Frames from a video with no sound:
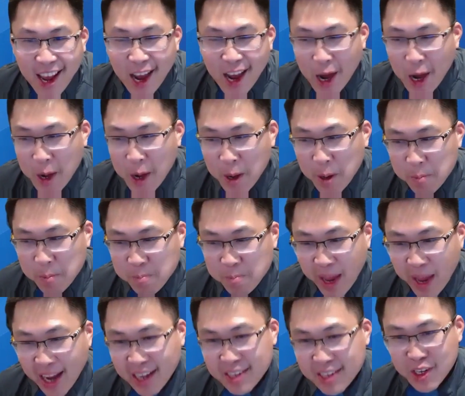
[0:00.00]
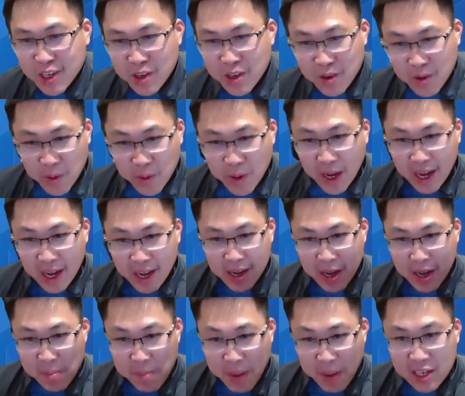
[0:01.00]
As you
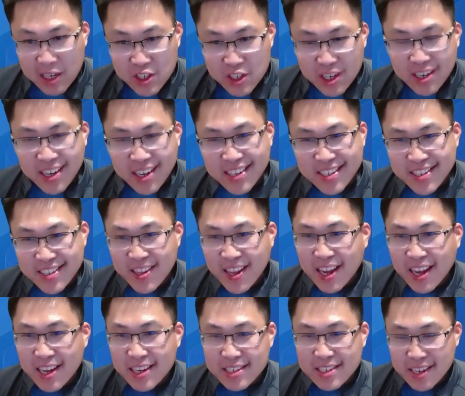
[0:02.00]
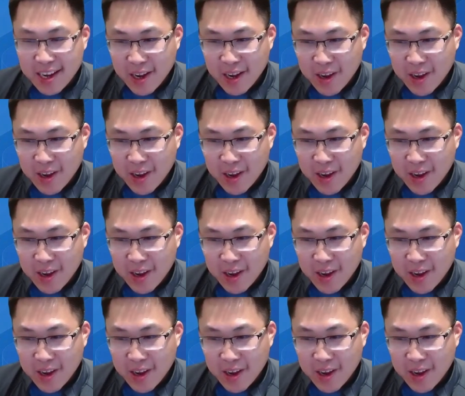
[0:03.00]
imagine, it's that